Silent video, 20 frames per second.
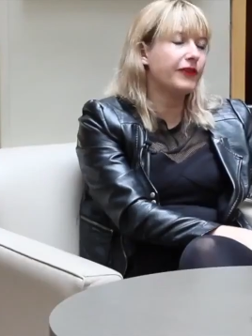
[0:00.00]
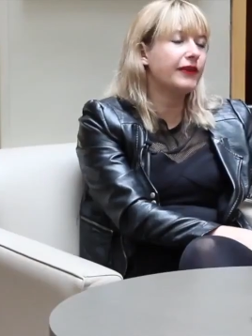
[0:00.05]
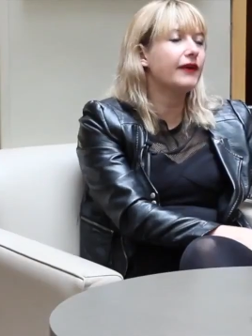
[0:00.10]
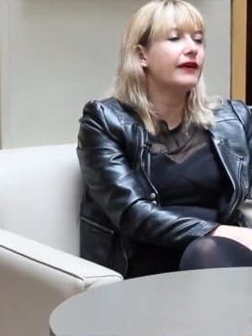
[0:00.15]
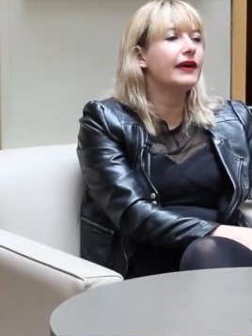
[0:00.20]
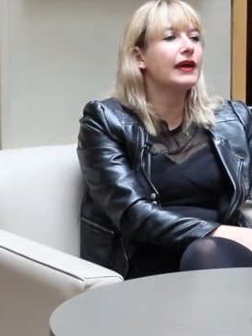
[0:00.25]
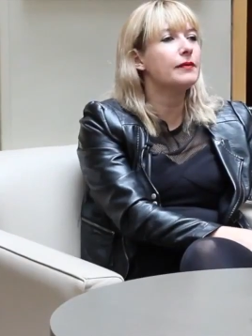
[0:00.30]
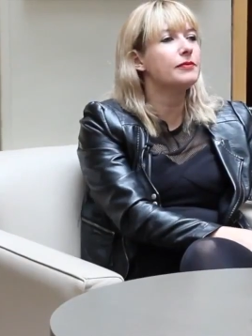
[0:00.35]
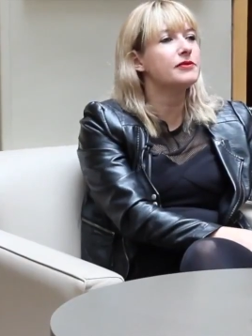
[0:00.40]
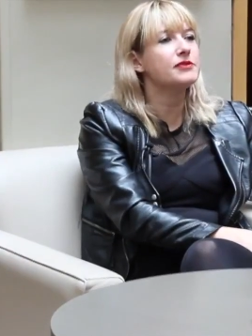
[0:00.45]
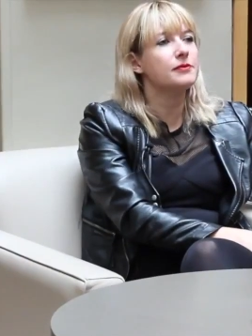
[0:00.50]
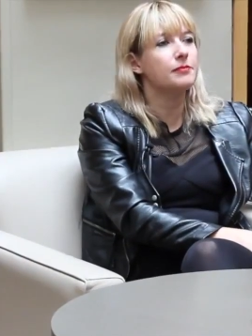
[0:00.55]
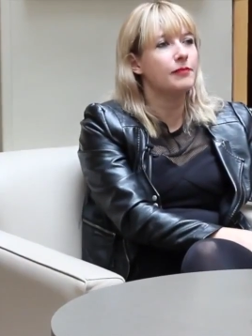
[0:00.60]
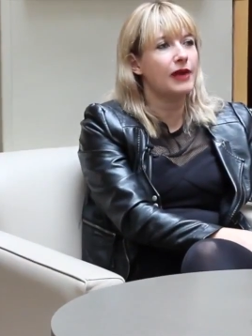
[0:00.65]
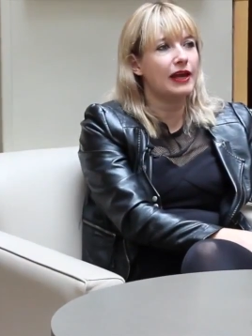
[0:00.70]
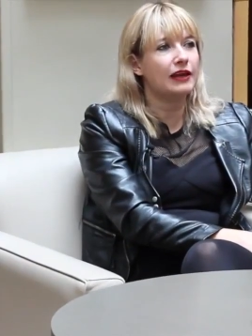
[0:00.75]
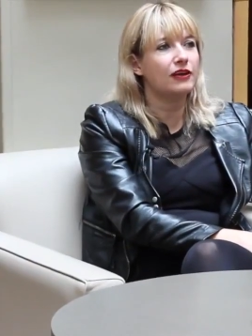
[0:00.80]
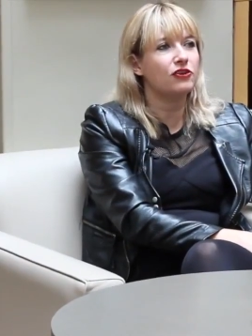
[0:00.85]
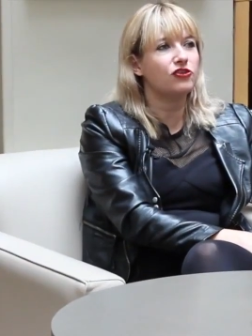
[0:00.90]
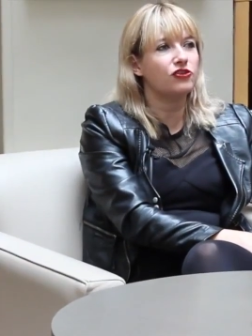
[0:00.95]
But they are able to
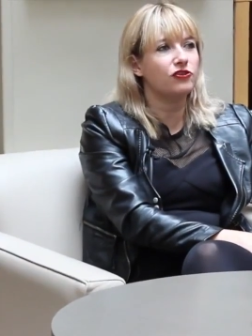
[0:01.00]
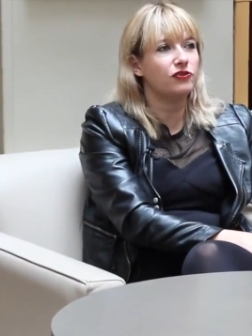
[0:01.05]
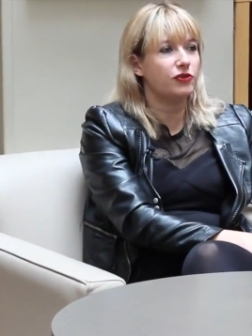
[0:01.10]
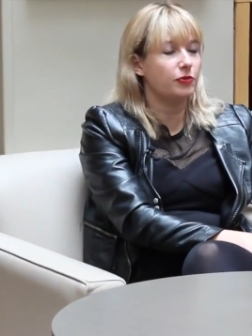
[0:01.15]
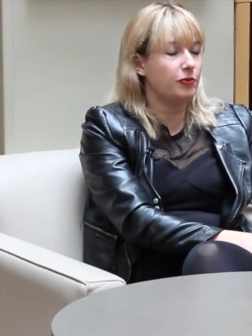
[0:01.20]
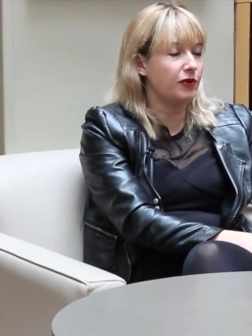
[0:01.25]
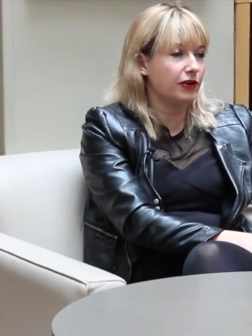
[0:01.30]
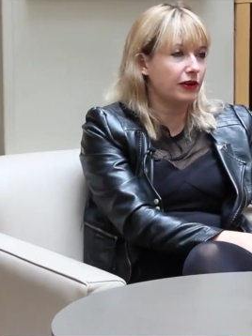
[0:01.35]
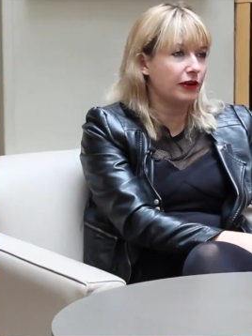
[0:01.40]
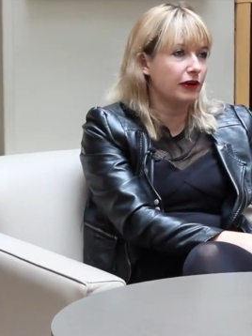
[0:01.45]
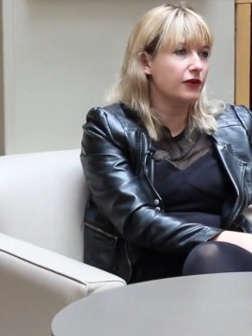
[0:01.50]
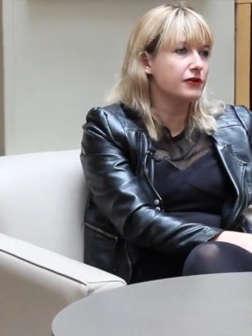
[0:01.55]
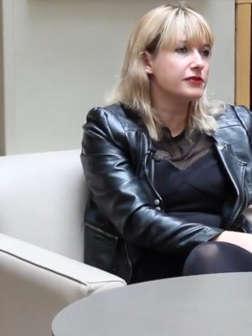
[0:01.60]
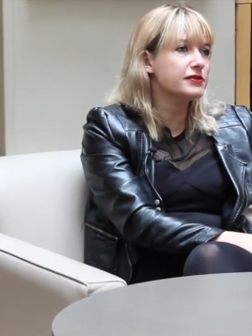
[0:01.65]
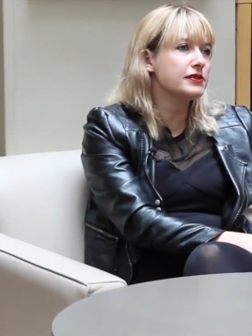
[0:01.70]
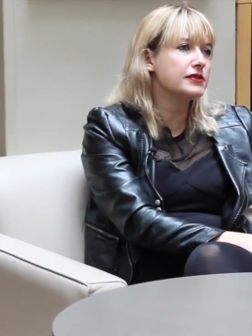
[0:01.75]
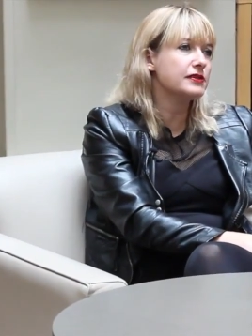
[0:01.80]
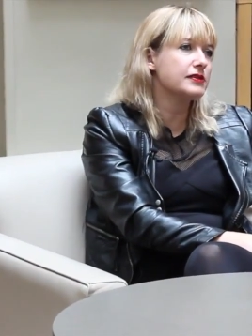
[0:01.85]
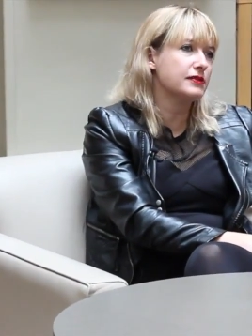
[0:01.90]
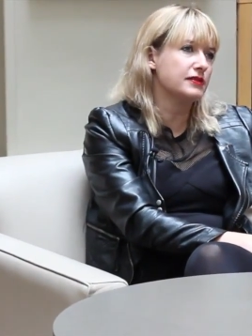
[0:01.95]
manage
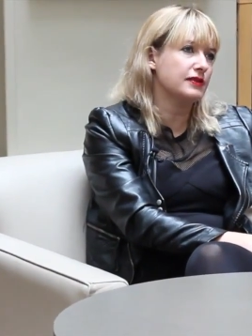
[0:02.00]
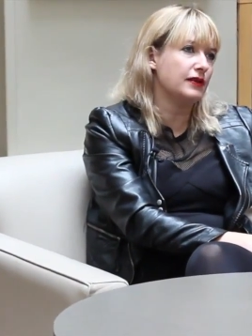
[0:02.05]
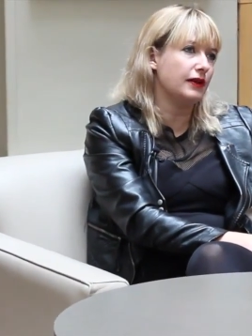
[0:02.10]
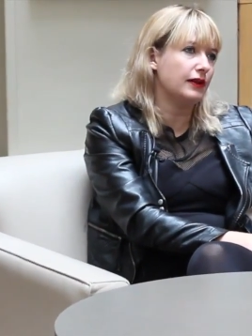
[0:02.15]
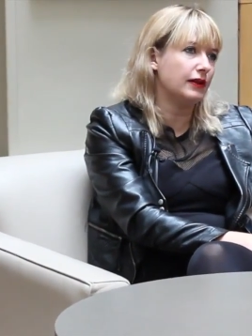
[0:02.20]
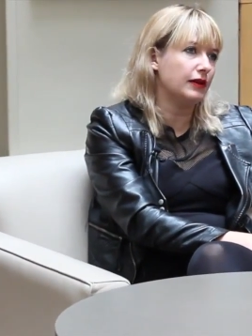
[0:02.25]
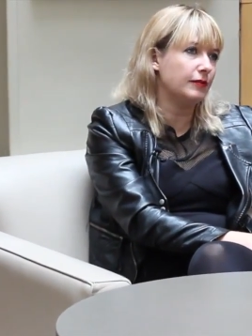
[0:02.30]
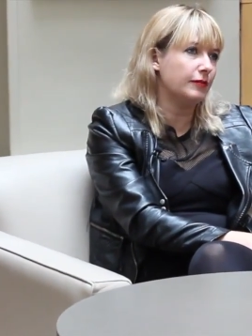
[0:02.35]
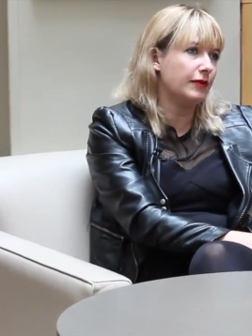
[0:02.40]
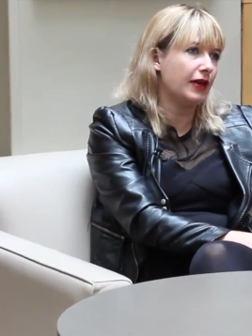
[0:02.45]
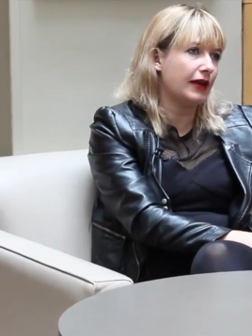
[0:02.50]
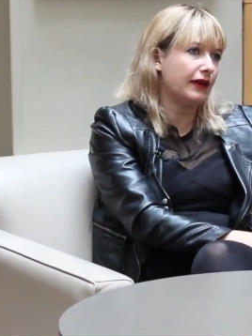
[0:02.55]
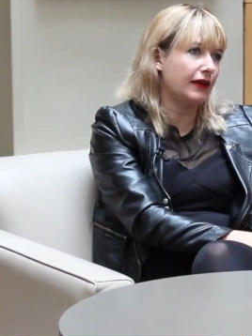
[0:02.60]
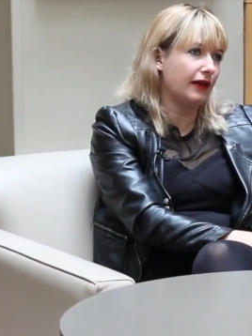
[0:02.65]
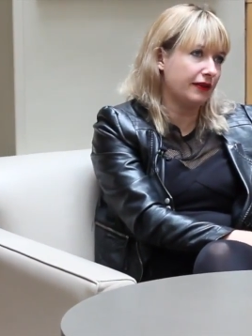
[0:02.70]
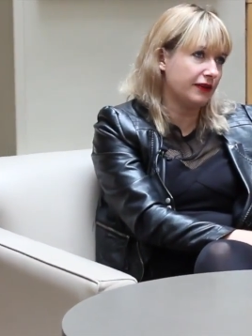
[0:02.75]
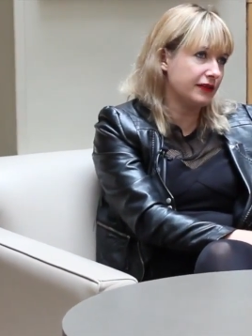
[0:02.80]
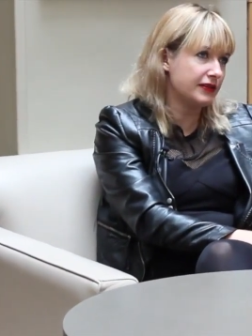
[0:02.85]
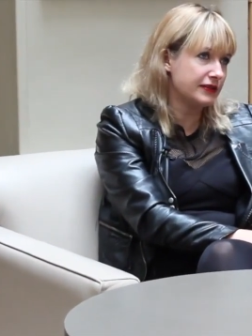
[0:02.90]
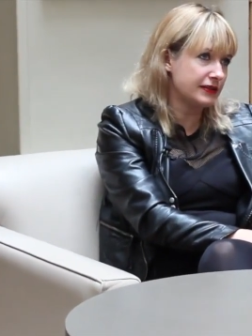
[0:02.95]
tuberculosis
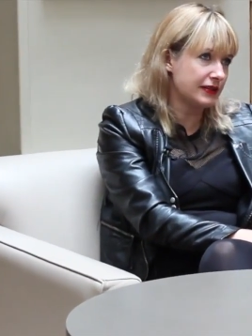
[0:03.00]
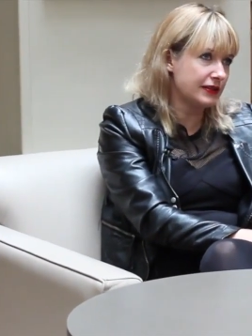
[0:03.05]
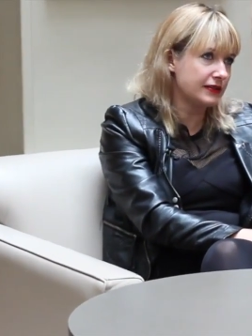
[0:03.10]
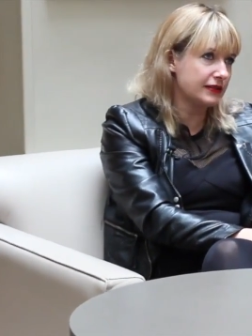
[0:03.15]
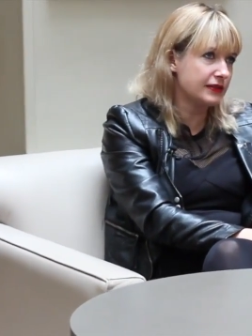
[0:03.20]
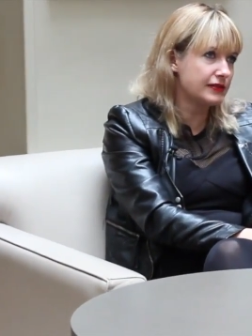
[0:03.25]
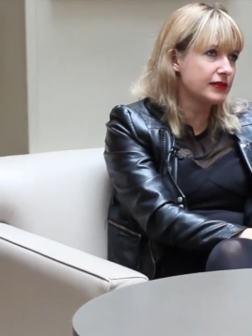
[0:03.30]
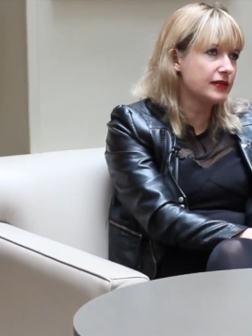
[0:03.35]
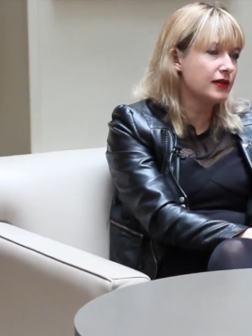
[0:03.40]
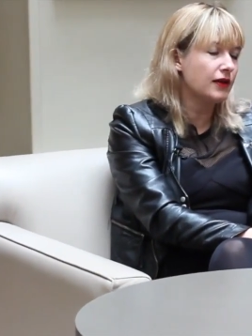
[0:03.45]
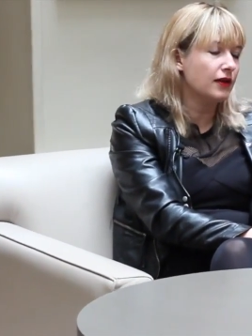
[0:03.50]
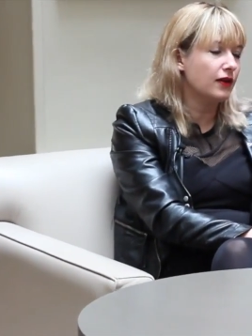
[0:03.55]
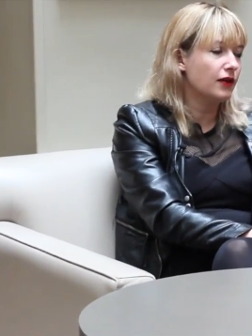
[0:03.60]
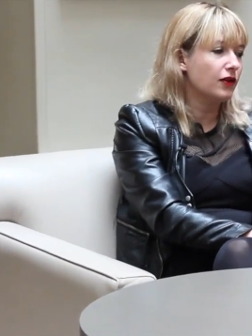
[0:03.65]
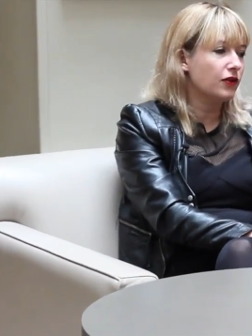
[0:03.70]
and other diseases